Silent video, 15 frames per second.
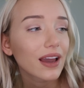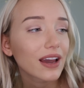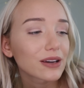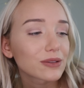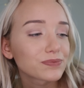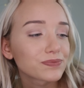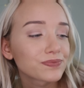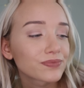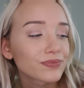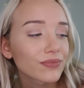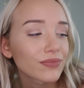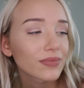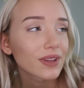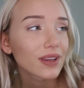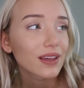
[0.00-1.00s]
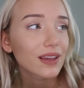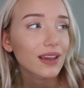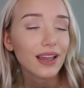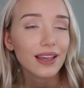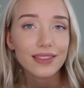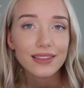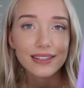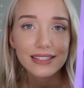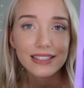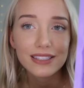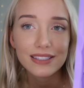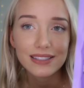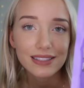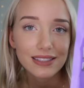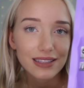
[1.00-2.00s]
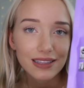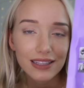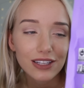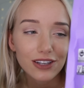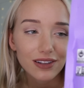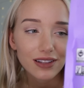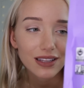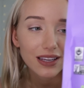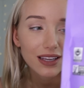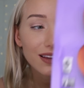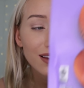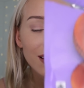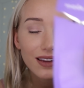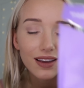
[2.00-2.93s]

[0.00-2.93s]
And this is literally